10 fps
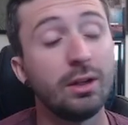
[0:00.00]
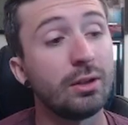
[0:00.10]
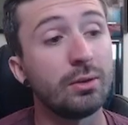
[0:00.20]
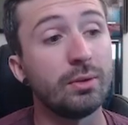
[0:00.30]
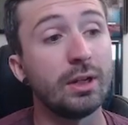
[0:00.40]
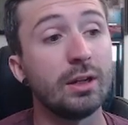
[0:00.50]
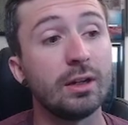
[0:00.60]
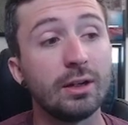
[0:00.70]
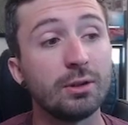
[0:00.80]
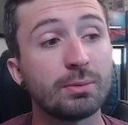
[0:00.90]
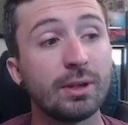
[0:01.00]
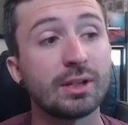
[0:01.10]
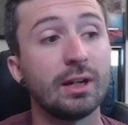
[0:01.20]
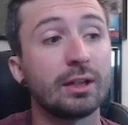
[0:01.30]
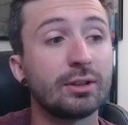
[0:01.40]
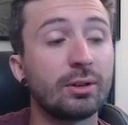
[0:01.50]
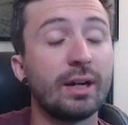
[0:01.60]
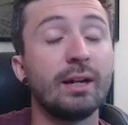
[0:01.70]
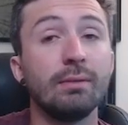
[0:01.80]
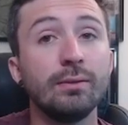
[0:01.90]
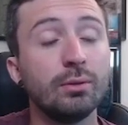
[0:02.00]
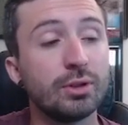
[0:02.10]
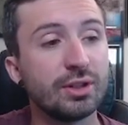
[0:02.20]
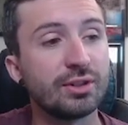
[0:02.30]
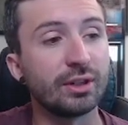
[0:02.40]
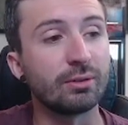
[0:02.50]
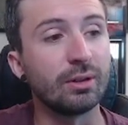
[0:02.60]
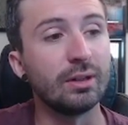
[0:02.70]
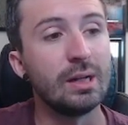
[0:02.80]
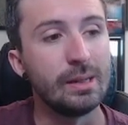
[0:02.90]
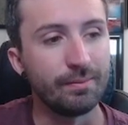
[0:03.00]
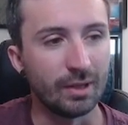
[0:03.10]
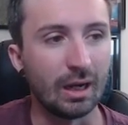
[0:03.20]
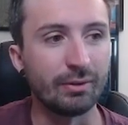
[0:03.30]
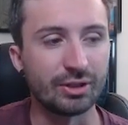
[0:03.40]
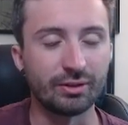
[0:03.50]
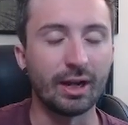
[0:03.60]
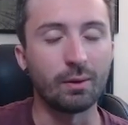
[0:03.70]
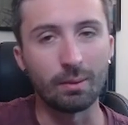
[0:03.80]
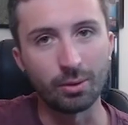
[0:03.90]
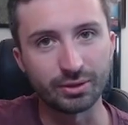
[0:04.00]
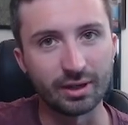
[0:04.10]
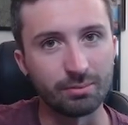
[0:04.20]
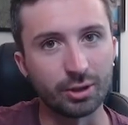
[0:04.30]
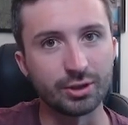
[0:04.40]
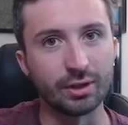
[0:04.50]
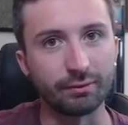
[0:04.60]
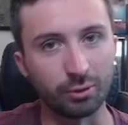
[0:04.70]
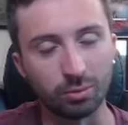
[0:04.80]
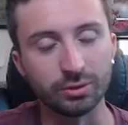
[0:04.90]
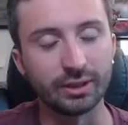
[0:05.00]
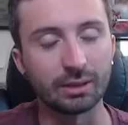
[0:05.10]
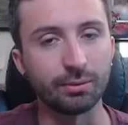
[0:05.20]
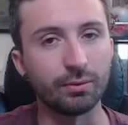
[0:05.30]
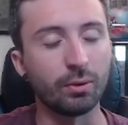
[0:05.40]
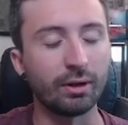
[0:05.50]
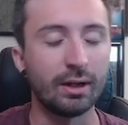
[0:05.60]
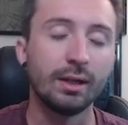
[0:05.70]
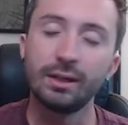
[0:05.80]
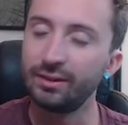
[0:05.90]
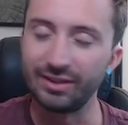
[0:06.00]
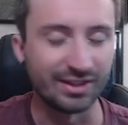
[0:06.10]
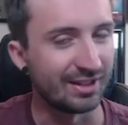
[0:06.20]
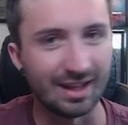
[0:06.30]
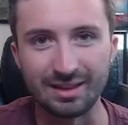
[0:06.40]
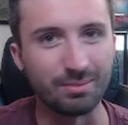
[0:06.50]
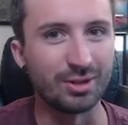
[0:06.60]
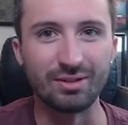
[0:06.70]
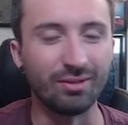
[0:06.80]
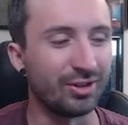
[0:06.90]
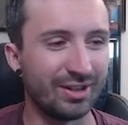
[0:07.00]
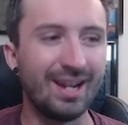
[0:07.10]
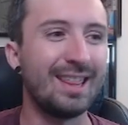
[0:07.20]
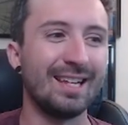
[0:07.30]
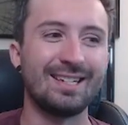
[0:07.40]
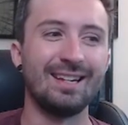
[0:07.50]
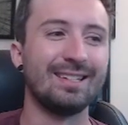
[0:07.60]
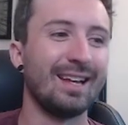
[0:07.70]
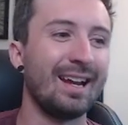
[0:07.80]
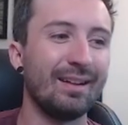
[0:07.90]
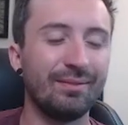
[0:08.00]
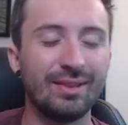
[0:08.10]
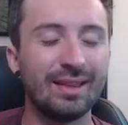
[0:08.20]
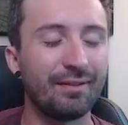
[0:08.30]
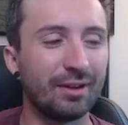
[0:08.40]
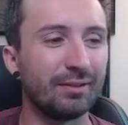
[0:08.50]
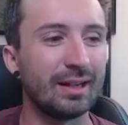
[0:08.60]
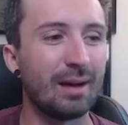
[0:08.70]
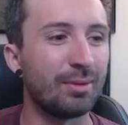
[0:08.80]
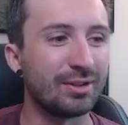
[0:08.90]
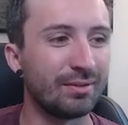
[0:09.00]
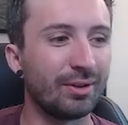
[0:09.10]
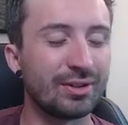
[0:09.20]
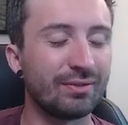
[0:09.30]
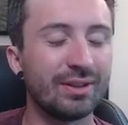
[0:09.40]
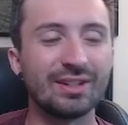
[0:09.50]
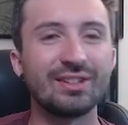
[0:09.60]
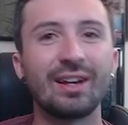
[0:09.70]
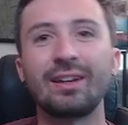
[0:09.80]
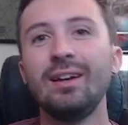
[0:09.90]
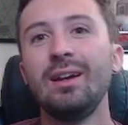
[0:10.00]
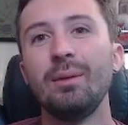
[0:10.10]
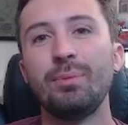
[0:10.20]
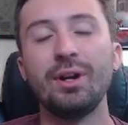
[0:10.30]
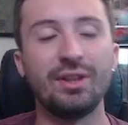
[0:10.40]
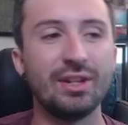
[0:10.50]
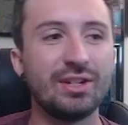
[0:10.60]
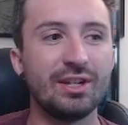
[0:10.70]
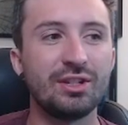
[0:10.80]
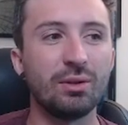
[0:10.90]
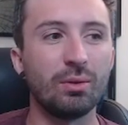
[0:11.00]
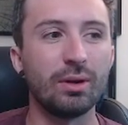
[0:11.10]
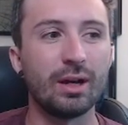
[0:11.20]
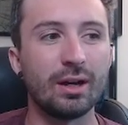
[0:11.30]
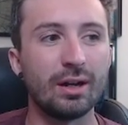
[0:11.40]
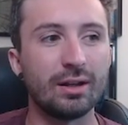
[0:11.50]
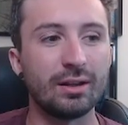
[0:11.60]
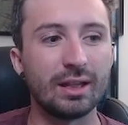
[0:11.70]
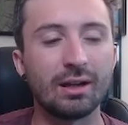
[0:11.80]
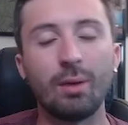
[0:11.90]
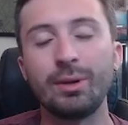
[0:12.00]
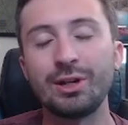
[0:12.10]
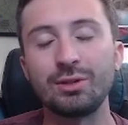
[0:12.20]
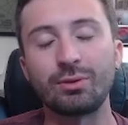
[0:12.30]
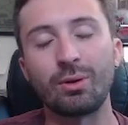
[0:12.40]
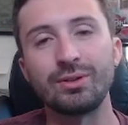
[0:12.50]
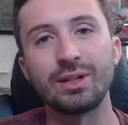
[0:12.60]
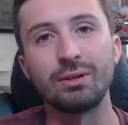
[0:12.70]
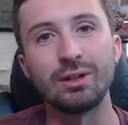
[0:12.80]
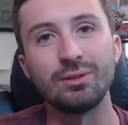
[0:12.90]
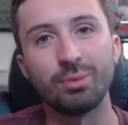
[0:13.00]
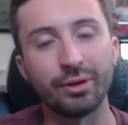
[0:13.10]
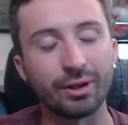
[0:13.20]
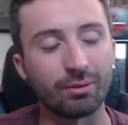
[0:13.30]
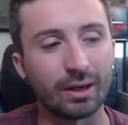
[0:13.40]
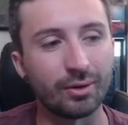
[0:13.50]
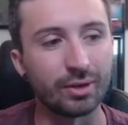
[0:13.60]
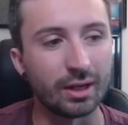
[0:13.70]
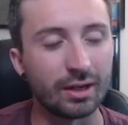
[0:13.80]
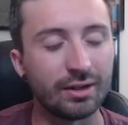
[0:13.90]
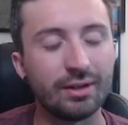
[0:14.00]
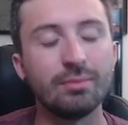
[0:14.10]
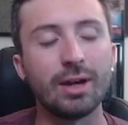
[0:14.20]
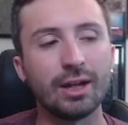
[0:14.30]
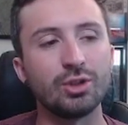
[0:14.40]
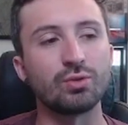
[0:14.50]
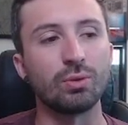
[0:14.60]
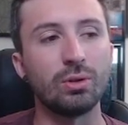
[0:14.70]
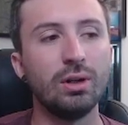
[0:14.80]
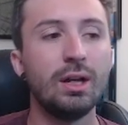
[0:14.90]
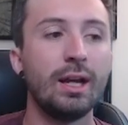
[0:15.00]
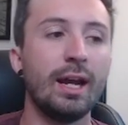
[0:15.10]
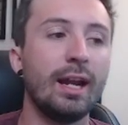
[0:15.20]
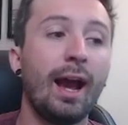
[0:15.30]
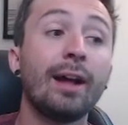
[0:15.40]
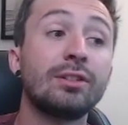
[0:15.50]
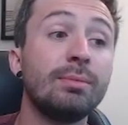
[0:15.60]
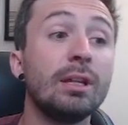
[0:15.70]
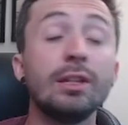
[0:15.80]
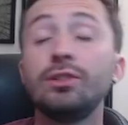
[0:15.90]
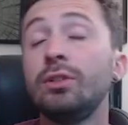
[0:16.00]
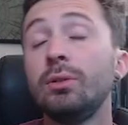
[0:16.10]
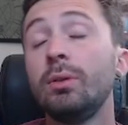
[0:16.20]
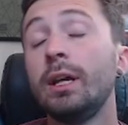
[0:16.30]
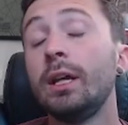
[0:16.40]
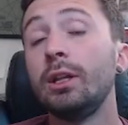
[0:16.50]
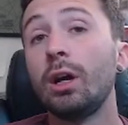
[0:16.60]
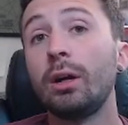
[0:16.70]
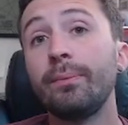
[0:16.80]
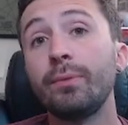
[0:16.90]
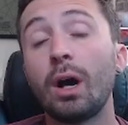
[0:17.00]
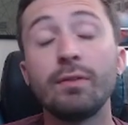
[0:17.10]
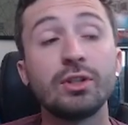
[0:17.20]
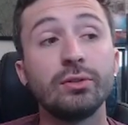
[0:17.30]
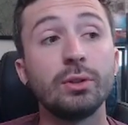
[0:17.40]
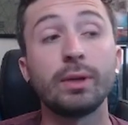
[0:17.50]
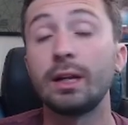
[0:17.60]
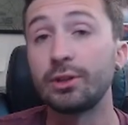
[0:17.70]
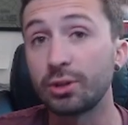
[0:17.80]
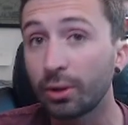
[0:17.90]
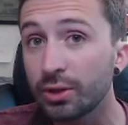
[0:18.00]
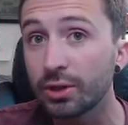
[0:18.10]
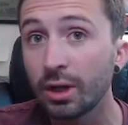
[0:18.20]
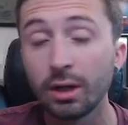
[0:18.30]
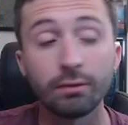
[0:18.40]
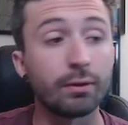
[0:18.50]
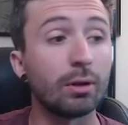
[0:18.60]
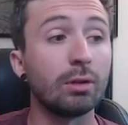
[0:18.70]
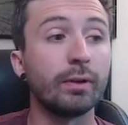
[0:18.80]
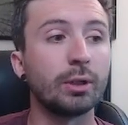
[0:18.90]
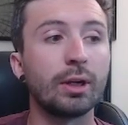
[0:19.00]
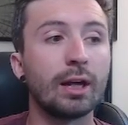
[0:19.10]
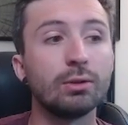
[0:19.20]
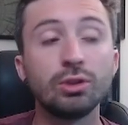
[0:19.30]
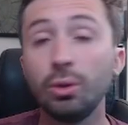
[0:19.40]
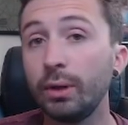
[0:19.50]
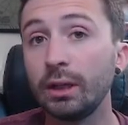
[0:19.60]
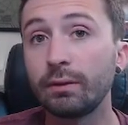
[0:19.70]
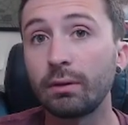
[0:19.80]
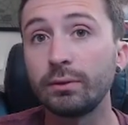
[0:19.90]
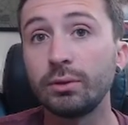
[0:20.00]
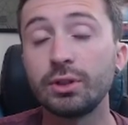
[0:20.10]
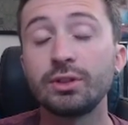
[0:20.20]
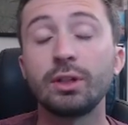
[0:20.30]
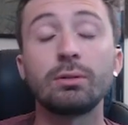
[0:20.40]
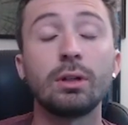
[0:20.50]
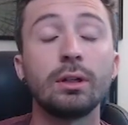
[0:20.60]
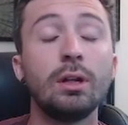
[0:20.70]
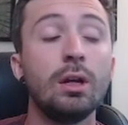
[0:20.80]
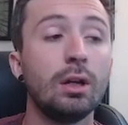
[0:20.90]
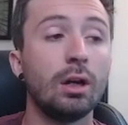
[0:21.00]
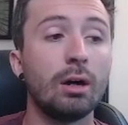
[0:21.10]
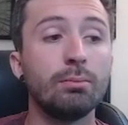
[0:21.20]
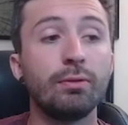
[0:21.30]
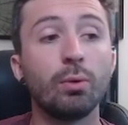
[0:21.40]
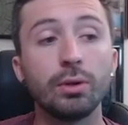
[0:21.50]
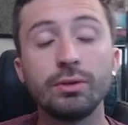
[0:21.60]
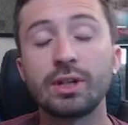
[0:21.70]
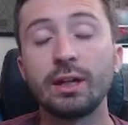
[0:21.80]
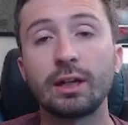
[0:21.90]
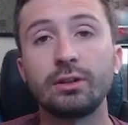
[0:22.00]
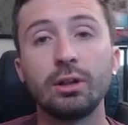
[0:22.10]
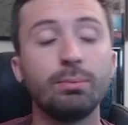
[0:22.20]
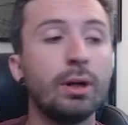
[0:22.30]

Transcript: You need Neospace Connector and Revolution Synchron. Obviously, I know I posted a budget Infernoble deck before. This is not the budget version. This is a definitely not budget version for this deck, but this is the combination of cards that you need to play around Nib and Droll, and it has to be these two. It obviously you cannot search for, like, you cannot use tuning for Revolution Synchron before you use Connector.